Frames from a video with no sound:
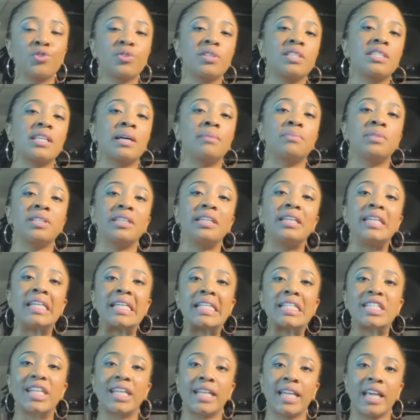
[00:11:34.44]
So it's up to
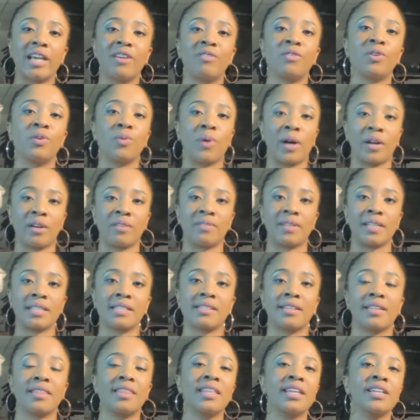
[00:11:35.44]
each and every one of us.
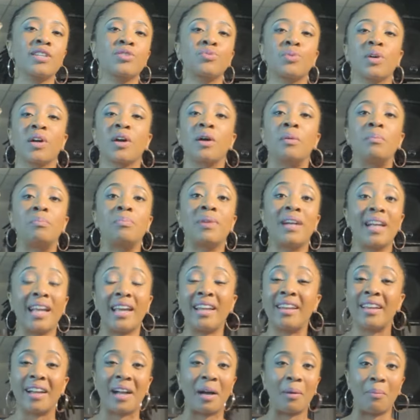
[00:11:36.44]
The things we're
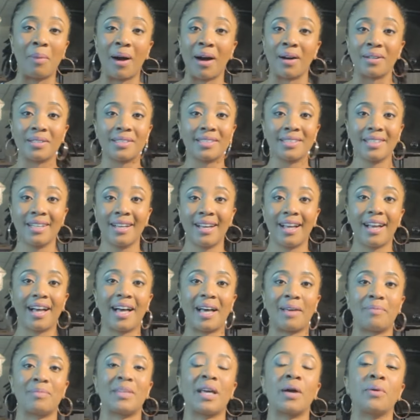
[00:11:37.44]
complaining about
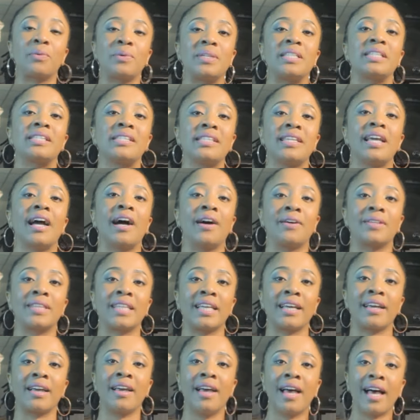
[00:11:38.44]
that we see out
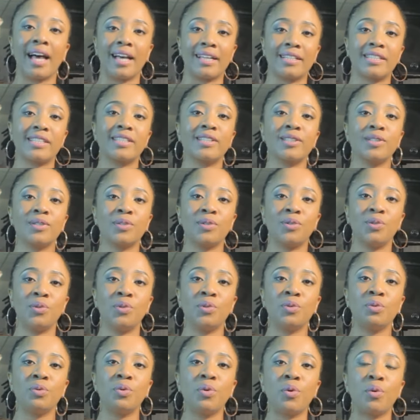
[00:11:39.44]
there, until
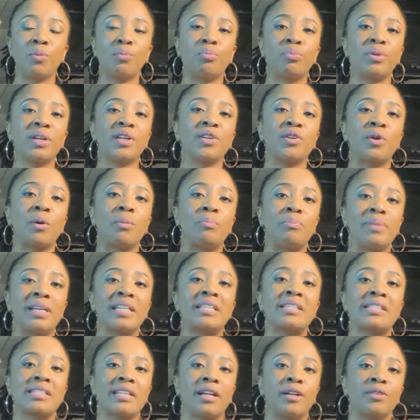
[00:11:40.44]
you bring your
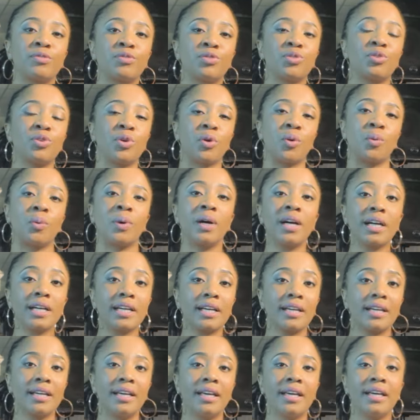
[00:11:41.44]
best self to your work,
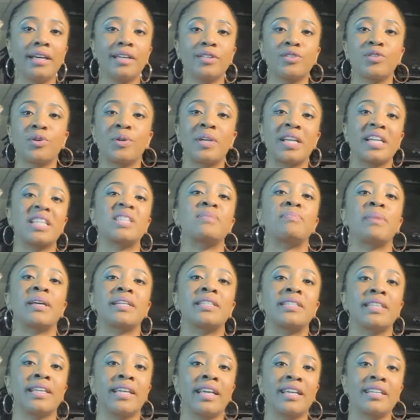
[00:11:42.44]
don't expect
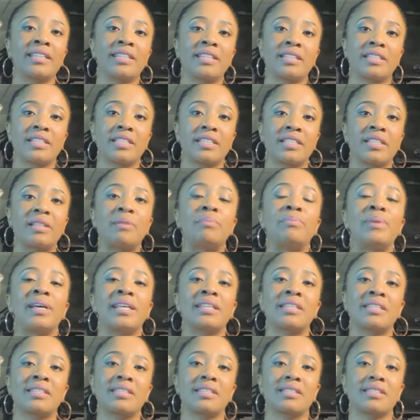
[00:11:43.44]
to get the
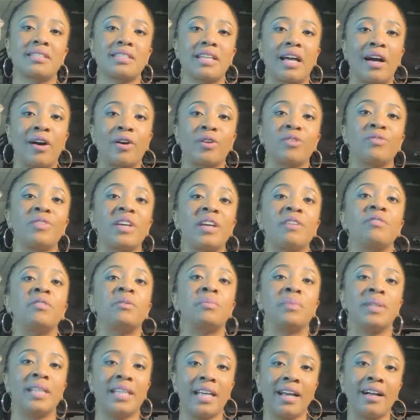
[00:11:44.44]
best out of
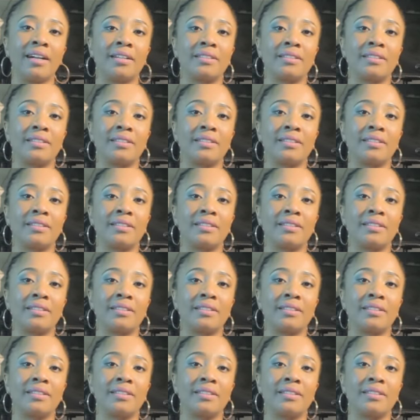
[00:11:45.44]
everybody